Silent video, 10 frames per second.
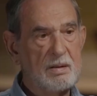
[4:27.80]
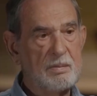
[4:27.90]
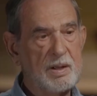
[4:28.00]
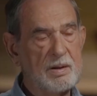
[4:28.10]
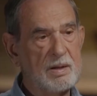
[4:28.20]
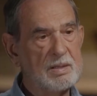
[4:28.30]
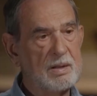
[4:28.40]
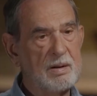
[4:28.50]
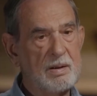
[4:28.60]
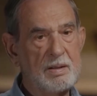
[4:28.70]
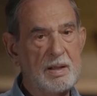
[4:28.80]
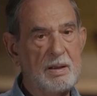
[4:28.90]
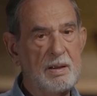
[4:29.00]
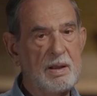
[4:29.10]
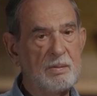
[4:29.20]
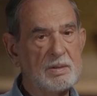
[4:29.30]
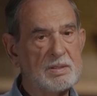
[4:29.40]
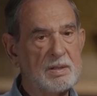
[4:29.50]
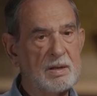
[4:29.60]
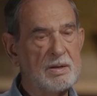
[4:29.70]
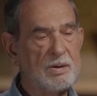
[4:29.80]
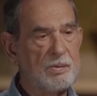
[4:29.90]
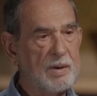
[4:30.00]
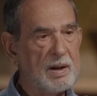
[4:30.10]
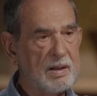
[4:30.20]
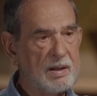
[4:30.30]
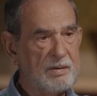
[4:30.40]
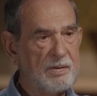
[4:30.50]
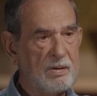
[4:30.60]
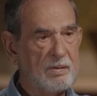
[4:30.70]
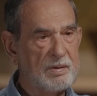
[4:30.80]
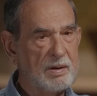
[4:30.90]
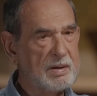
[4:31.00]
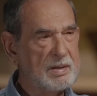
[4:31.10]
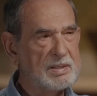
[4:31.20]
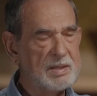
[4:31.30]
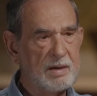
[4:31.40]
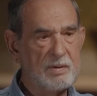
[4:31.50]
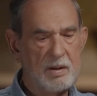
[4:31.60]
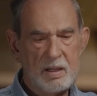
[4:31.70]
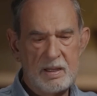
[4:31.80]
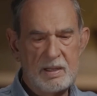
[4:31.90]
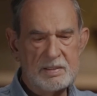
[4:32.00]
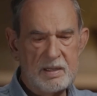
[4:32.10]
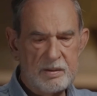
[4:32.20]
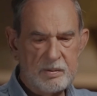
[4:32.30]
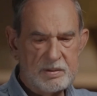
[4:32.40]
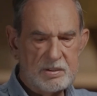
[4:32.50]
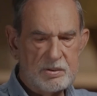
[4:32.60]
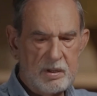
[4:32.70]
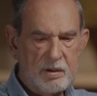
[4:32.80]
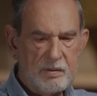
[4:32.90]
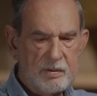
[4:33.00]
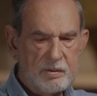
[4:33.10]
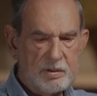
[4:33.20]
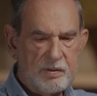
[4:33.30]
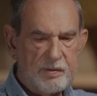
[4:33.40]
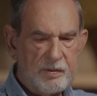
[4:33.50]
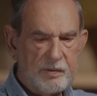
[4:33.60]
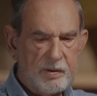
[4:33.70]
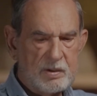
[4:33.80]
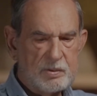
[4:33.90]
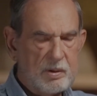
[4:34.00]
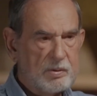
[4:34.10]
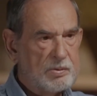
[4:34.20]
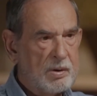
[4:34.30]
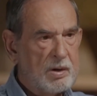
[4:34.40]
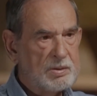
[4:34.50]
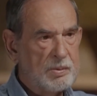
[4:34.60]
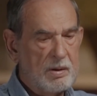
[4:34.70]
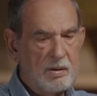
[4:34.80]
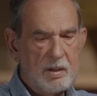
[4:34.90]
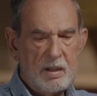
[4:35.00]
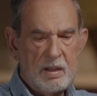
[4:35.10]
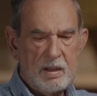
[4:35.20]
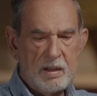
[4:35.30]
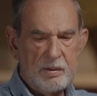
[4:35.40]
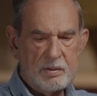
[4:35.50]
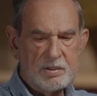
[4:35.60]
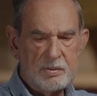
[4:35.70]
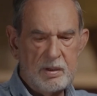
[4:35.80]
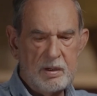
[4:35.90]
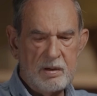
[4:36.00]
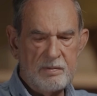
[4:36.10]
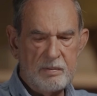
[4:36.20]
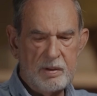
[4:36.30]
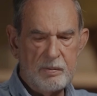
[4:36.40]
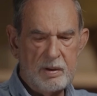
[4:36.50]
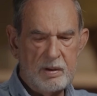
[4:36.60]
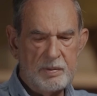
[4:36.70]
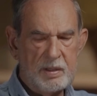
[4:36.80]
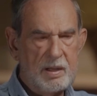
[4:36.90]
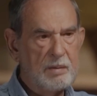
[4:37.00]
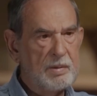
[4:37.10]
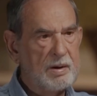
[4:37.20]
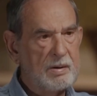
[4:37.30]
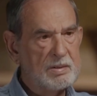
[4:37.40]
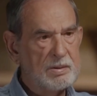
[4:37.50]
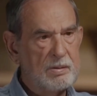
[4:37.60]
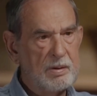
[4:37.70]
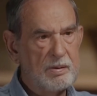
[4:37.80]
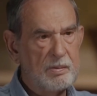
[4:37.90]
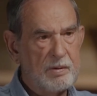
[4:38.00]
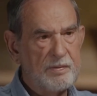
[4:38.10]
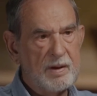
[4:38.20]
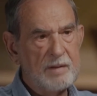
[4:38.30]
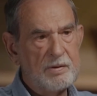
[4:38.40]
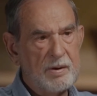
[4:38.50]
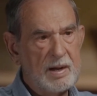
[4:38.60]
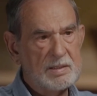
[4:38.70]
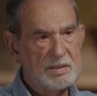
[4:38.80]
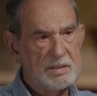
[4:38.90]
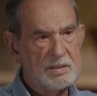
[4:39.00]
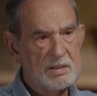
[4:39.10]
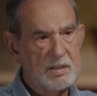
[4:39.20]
Because he was directly involved in several. He said there was a string. The first one was Roswell, and there were a string of them that went up to Kingman, Arizona. There were about 5 crashes.